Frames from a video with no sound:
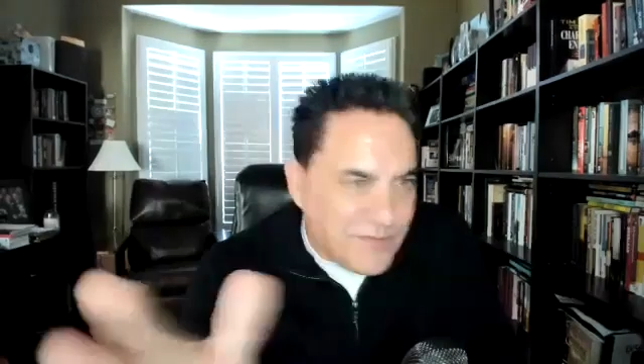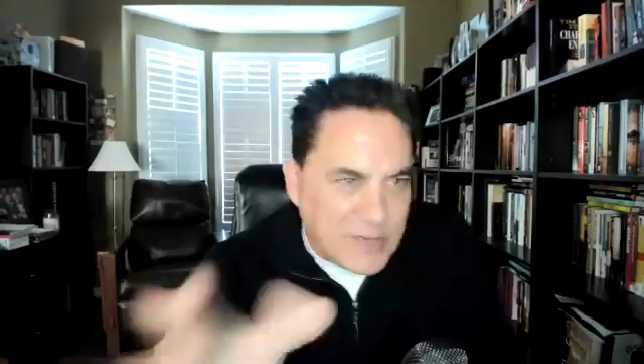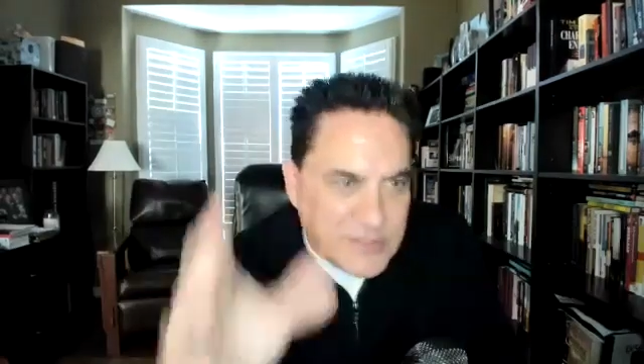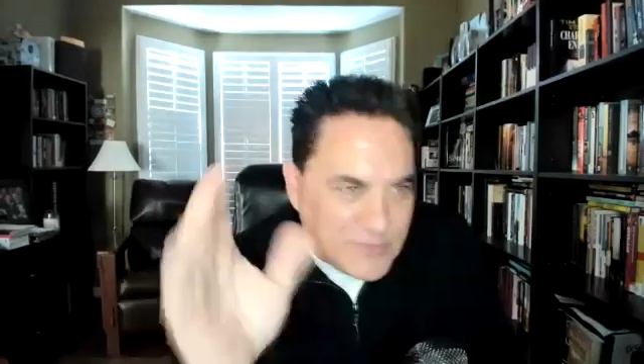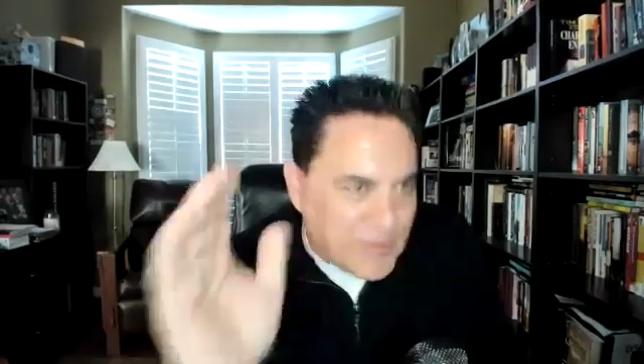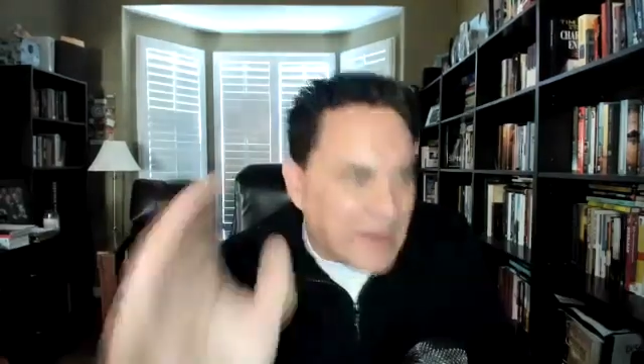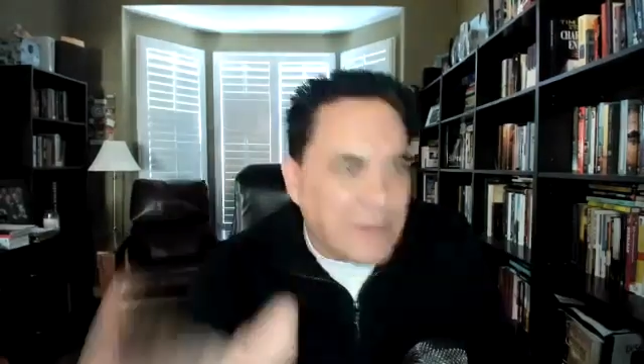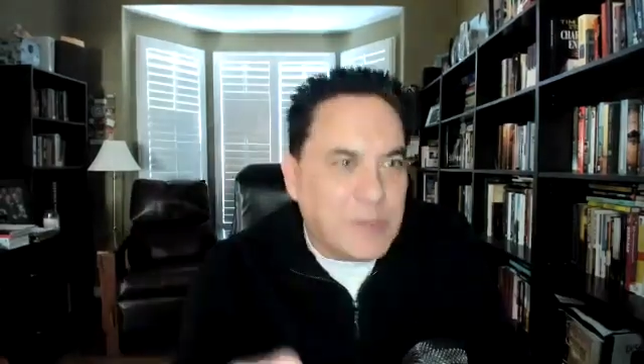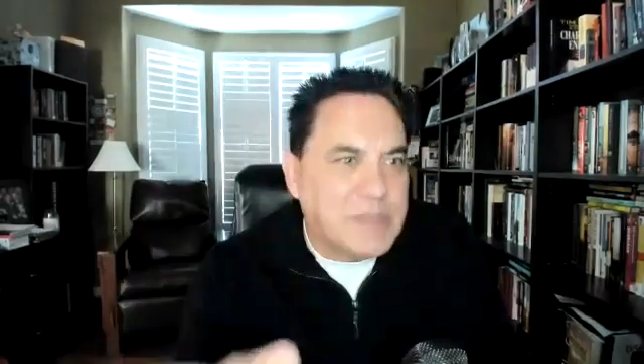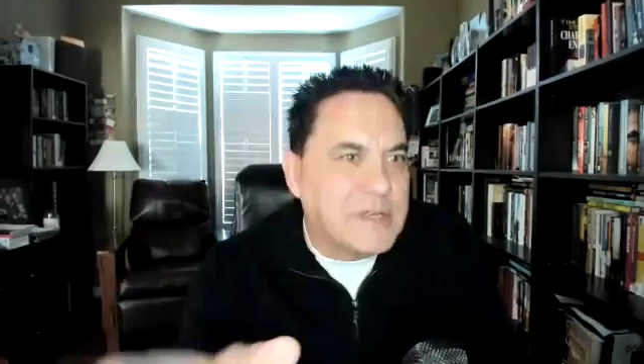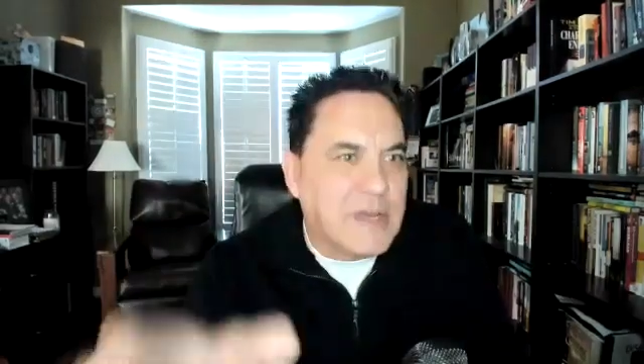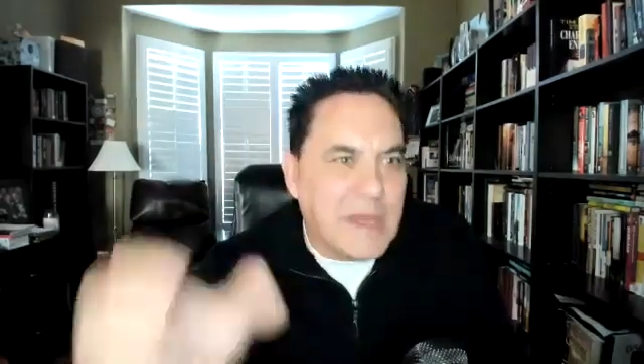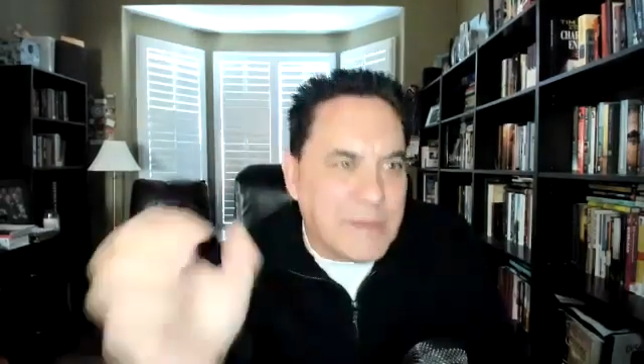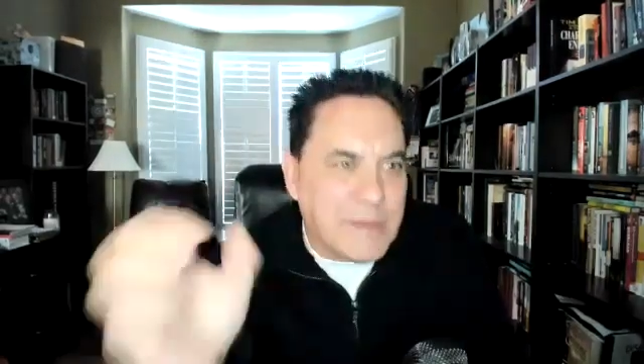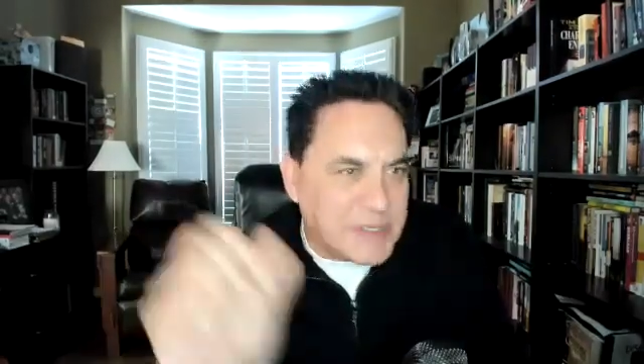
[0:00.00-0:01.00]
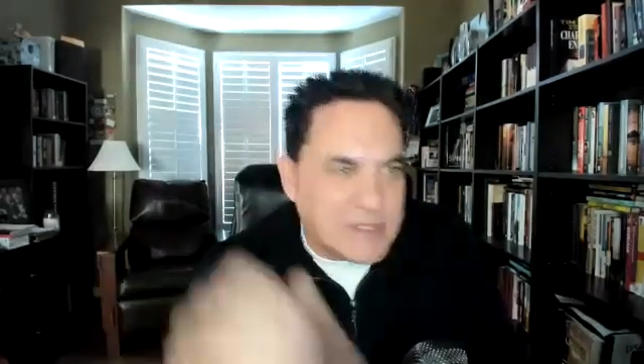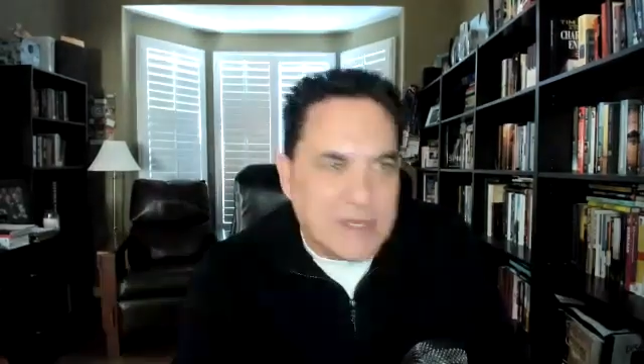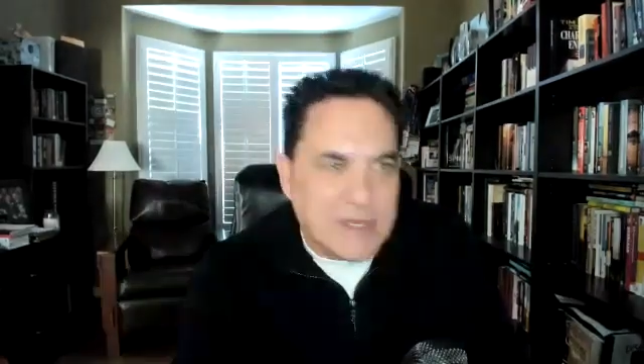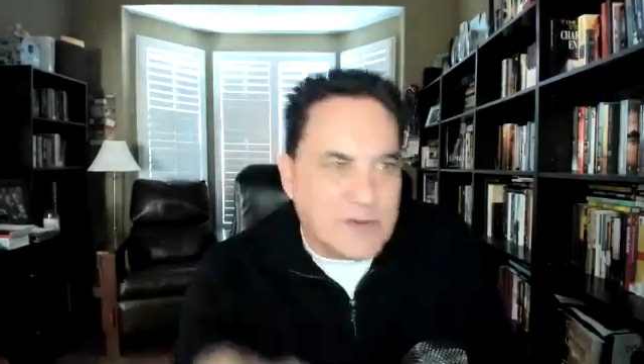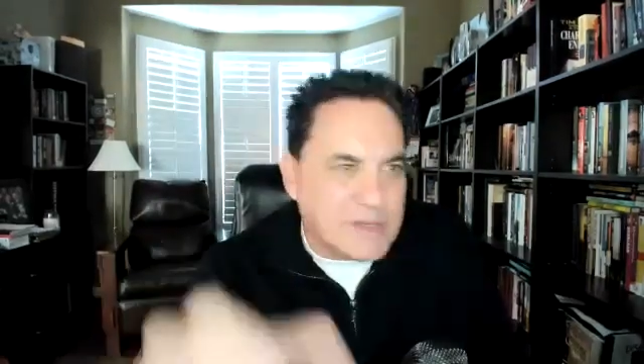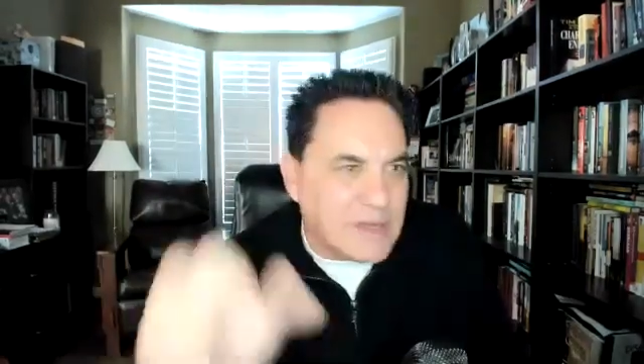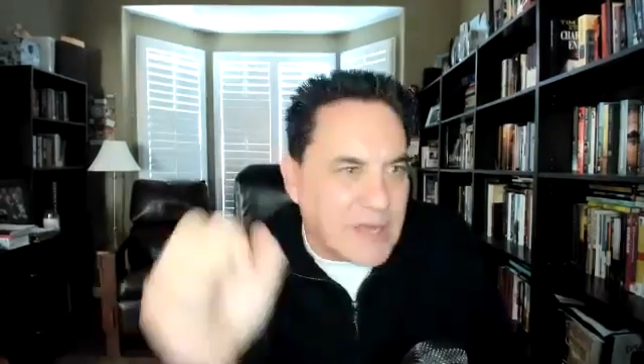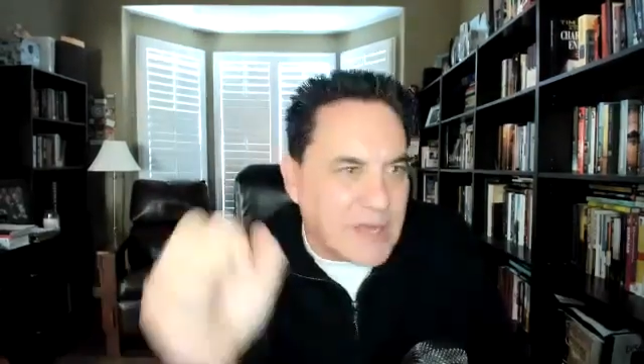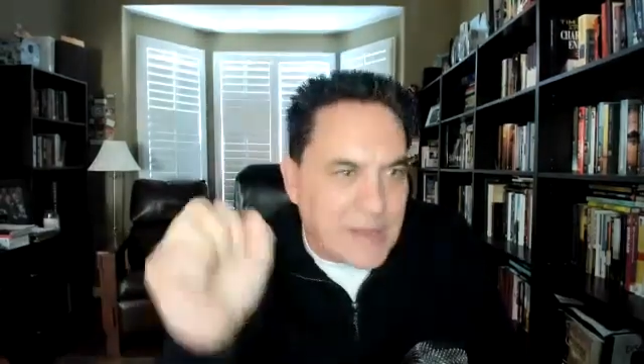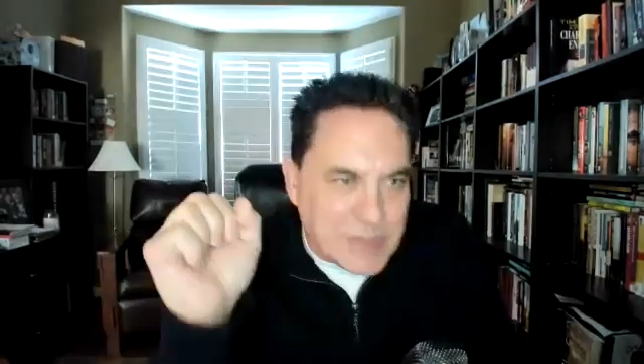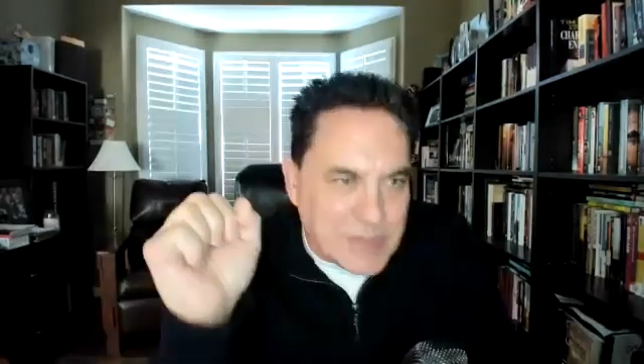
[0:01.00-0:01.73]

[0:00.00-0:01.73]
It's family time. It's dinner time.